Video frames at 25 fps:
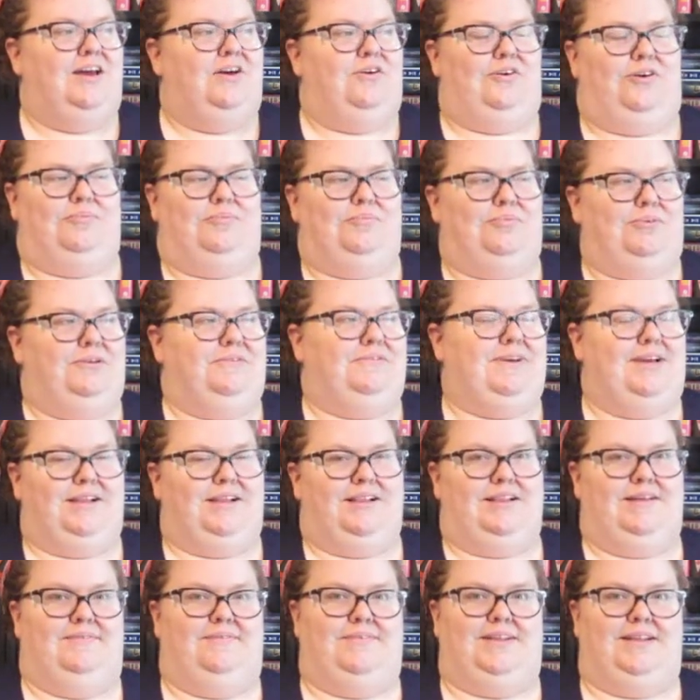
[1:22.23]
or a briefcase,
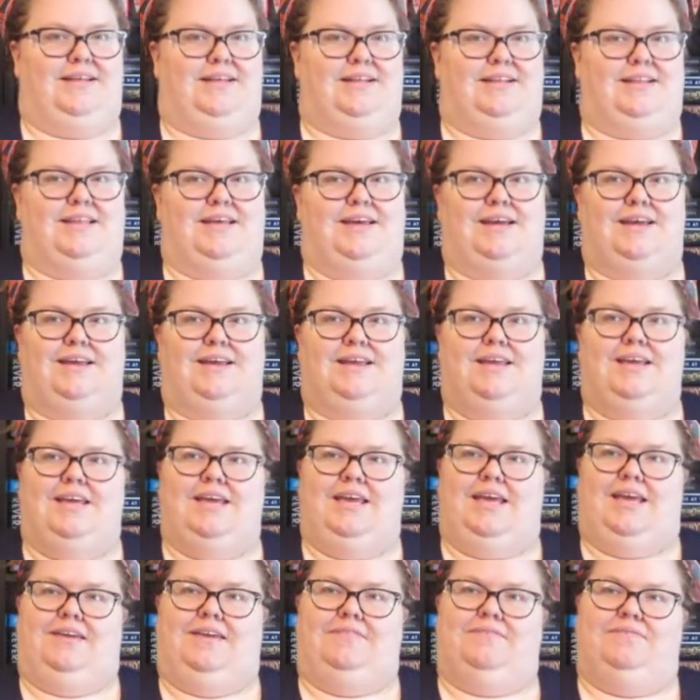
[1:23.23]
something like that,
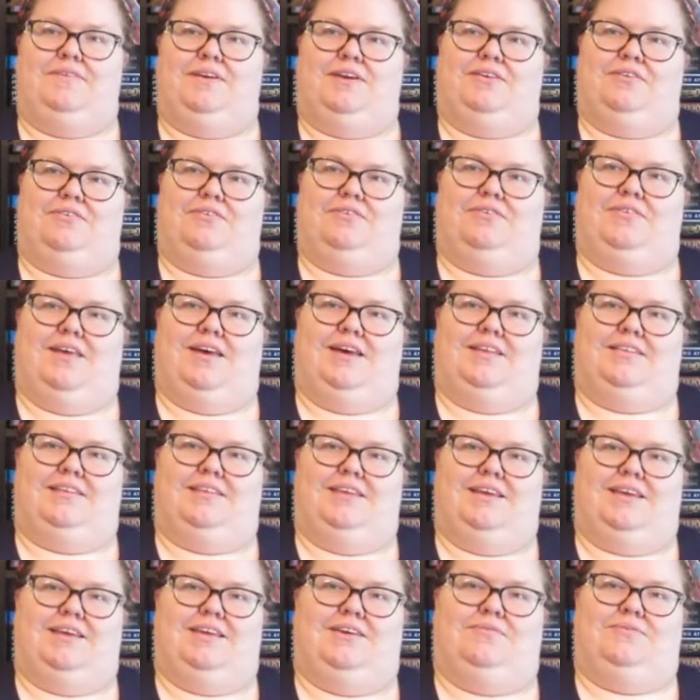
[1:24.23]
and figures out
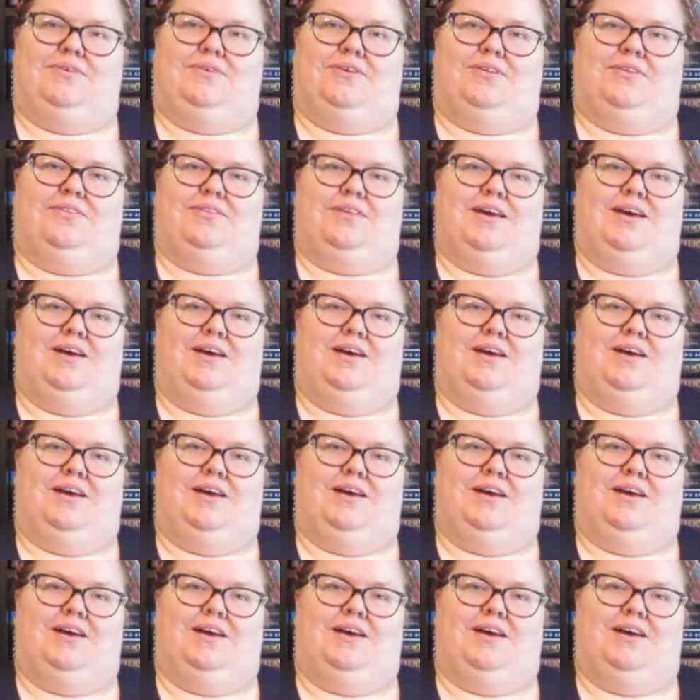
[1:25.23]
that he was